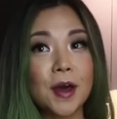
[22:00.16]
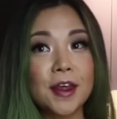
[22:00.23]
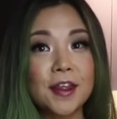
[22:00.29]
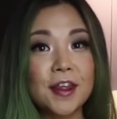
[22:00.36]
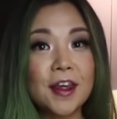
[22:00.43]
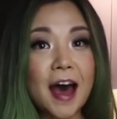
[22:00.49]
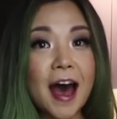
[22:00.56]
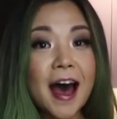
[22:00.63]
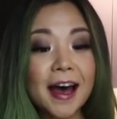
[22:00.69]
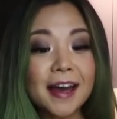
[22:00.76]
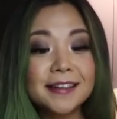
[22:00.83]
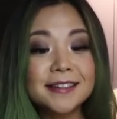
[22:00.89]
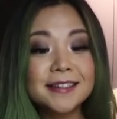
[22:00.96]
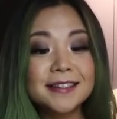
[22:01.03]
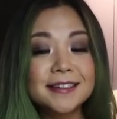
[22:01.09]

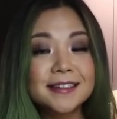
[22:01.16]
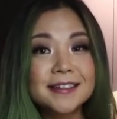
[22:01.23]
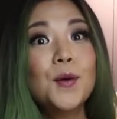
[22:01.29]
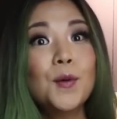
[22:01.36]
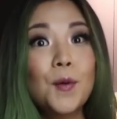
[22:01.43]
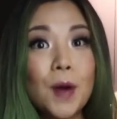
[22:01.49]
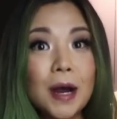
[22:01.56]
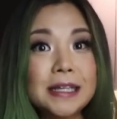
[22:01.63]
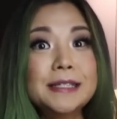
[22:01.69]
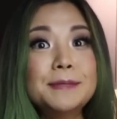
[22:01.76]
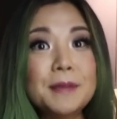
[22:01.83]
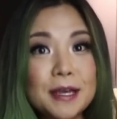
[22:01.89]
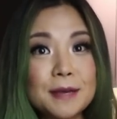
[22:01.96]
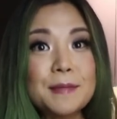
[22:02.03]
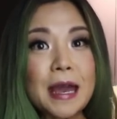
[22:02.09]
That was
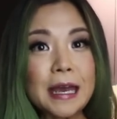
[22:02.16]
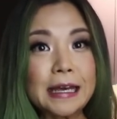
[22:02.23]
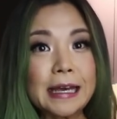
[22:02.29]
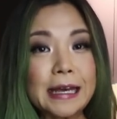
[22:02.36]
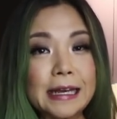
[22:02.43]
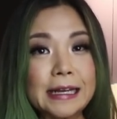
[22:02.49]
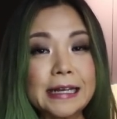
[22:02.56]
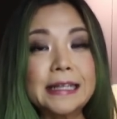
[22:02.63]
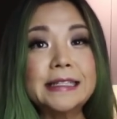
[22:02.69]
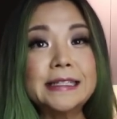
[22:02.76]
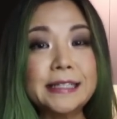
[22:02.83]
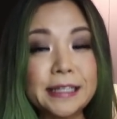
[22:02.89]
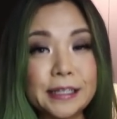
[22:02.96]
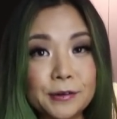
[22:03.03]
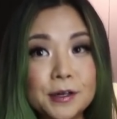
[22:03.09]
me making
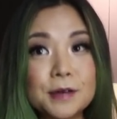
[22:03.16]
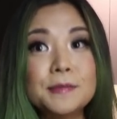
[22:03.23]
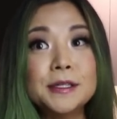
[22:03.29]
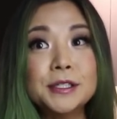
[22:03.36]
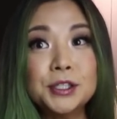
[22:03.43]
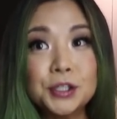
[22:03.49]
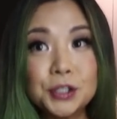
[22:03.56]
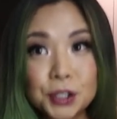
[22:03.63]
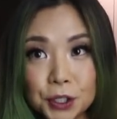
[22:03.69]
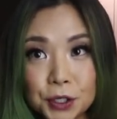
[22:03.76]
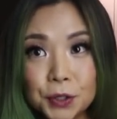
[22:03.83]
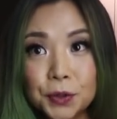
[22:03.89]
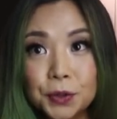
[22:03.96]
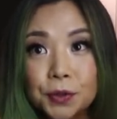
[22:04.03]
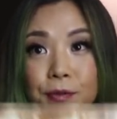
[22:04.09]

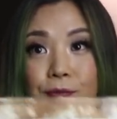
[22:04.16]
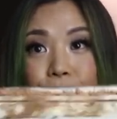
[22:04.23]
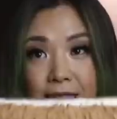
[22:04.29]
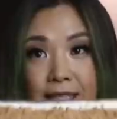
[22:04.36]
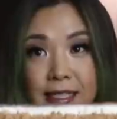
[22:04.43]
tiramisu